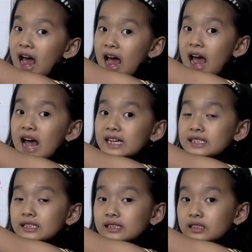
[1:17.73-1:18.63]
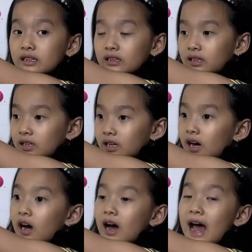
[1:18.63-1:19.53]
I
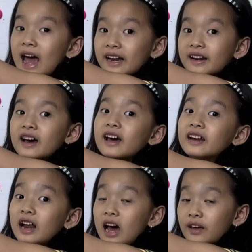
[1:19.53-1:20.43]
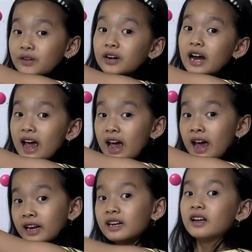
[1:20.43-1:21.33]
add another
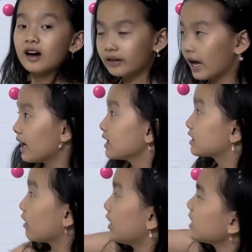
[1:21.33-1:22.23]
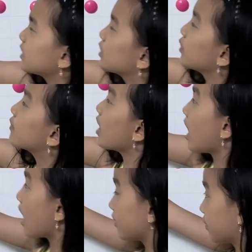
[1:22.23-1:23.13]
N? Okay, so let's do the
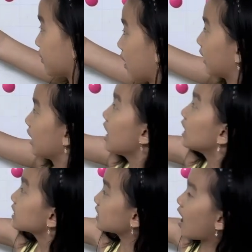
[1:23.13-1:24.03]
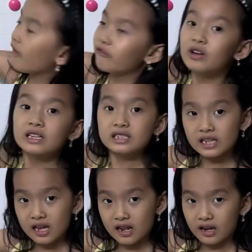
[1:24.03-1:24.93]
other one.
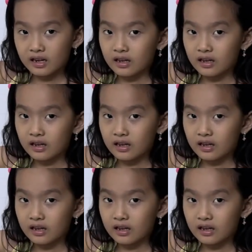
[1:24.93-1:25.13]
Soften.